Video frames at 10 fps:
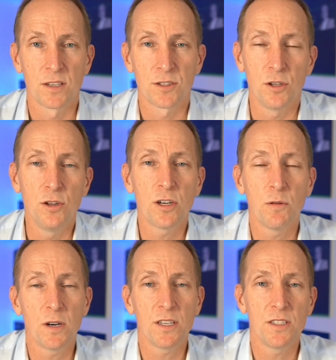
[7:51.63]
So look at
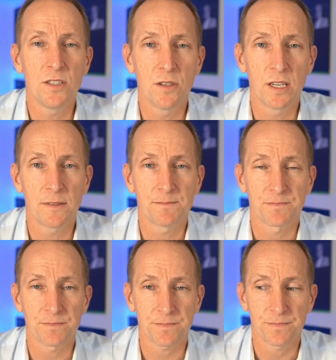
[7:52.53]
what you're doing
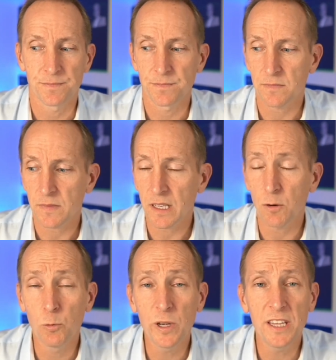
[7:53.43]

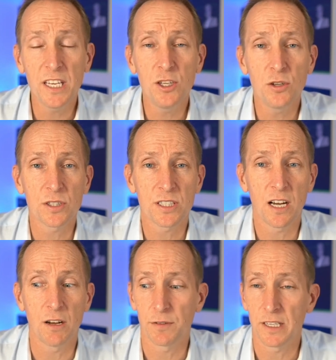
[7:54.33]
within
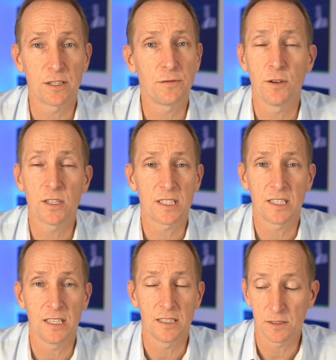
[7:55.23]
yourself. That's the first
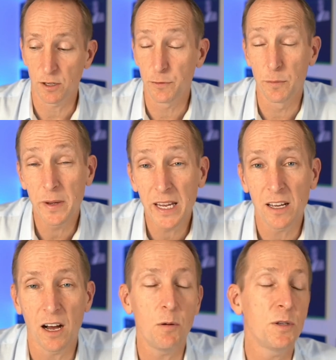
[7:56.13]
thing. So for me,
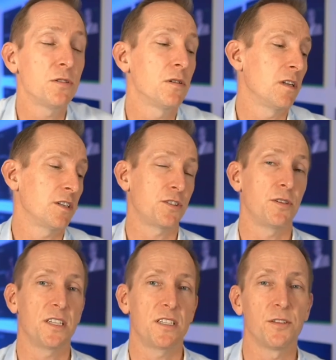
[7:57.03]
I was doing a lot of
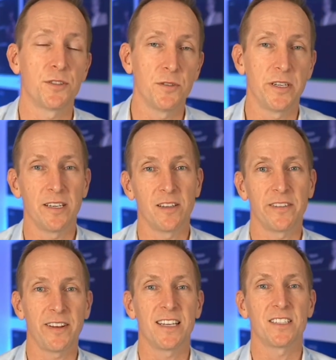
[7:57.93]
stress and I was doing a lot
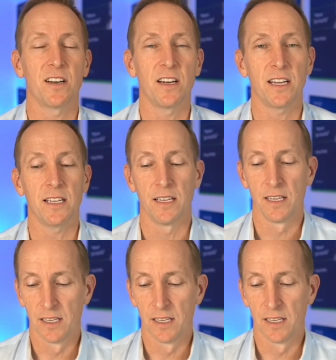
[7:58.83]
of anxiety.